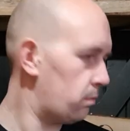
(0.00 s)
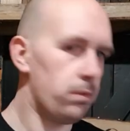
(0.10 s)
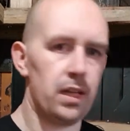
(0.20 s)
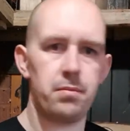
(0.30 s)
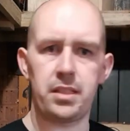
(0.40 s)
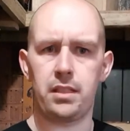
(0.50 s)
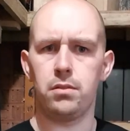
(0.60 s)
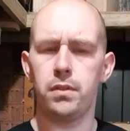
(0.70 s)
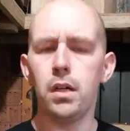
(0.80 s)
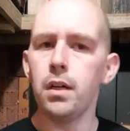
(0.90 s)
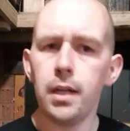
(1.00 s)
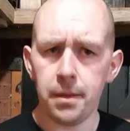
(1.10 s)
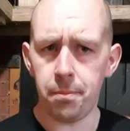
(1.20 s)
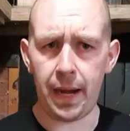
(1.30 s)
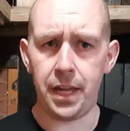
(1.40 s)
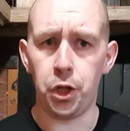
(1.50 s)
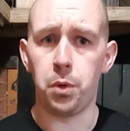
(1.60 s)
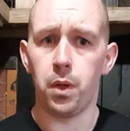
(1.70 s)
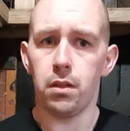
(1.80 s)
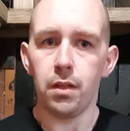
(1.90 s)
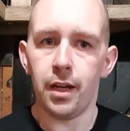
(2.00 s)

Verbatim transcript: like myself, buy another one.